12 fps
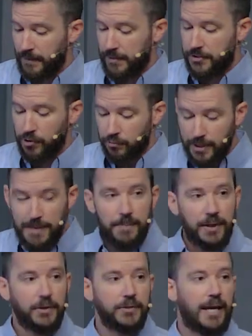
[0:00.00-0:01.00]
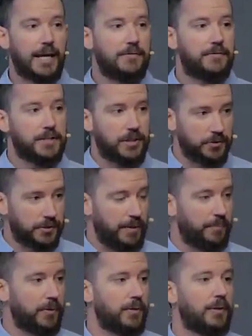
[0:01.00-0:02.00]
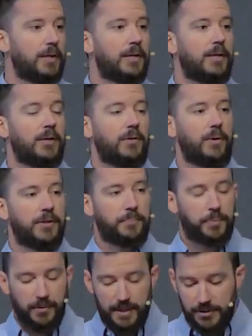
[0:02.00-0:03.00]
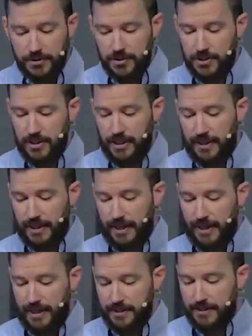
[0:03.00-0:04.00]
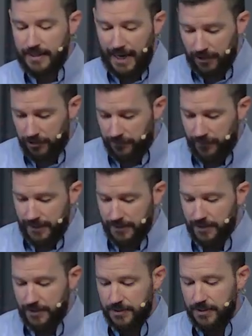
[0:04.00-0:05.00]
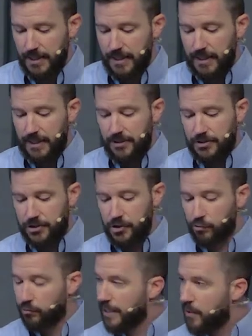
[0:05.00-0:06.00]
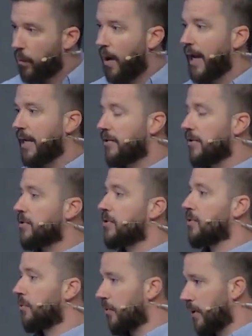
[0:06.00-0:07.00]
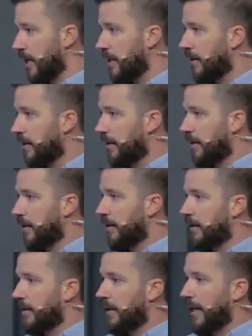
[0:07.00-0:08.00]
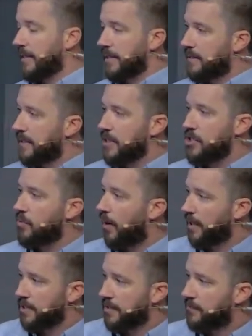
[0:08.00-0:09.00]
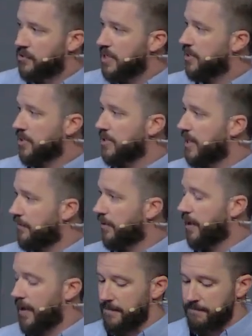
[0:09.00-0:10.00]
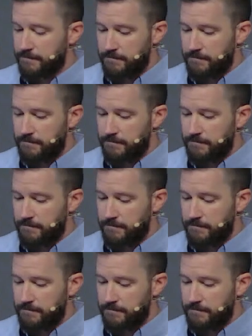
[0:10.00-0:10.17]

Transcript: To rebuild a physical temple with priests and sacrifices is to rewind the story and continue on as if Jesus never came.